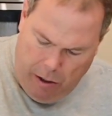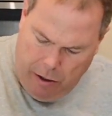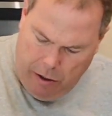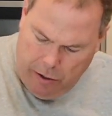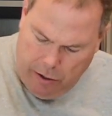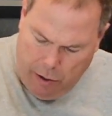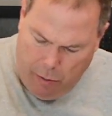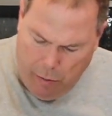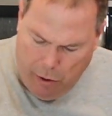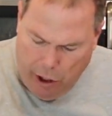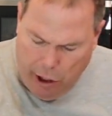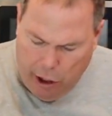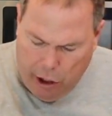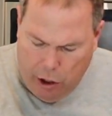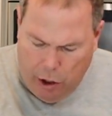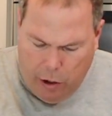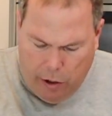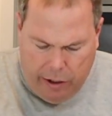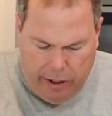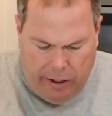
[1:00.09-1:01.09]
So we're going to
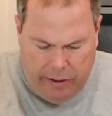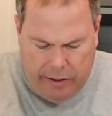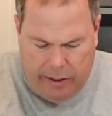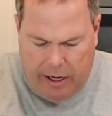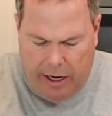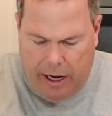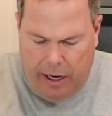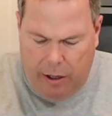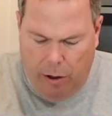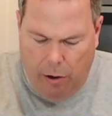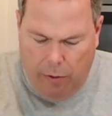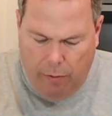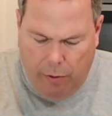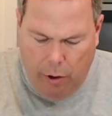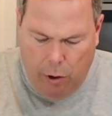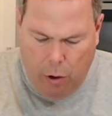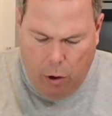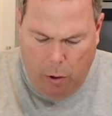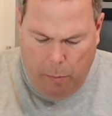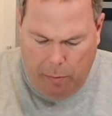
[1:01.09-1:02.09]
cook this guy over
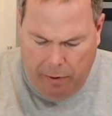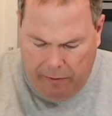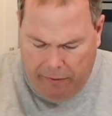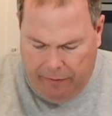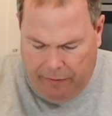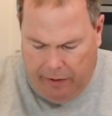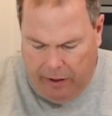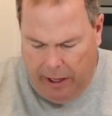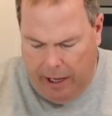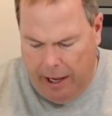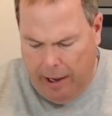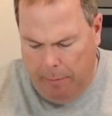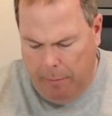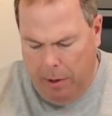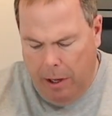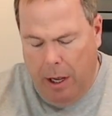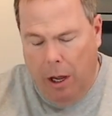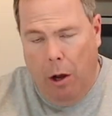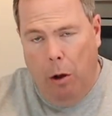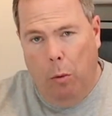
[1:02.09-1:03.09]
an open flame.
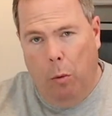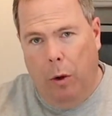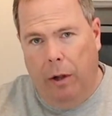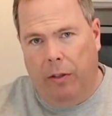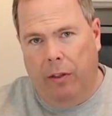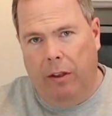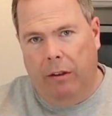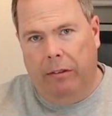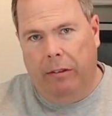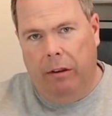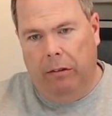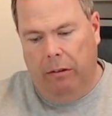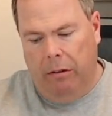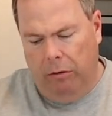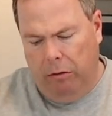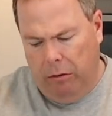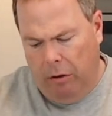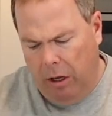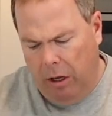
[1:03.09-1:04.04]
What this is